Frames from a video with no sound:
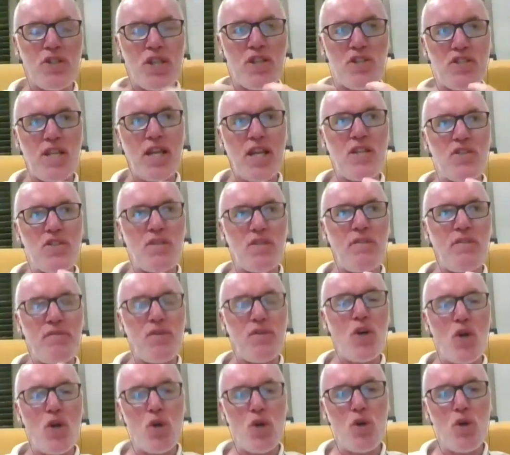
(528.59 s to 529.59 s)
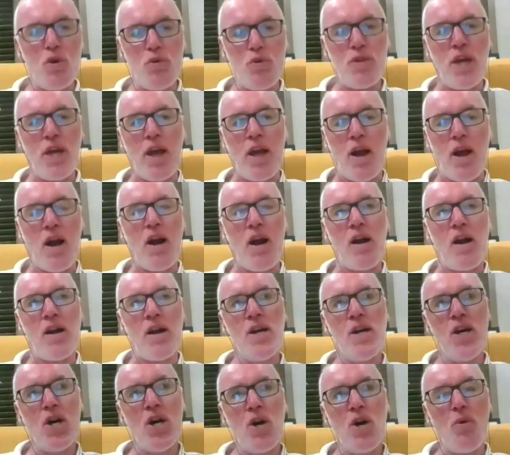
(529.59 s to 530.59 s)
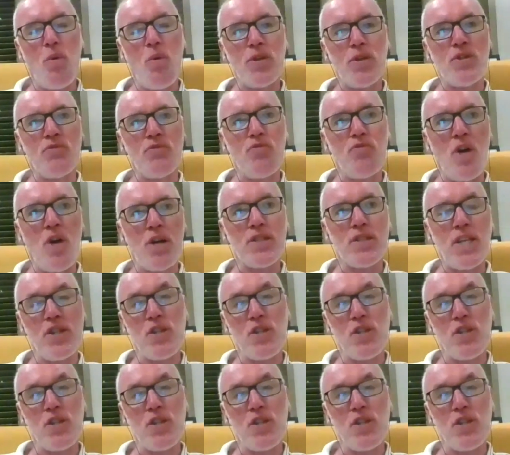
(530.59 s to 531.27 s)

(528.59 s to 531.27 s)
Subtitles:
their sense of who they are wasn't rocked.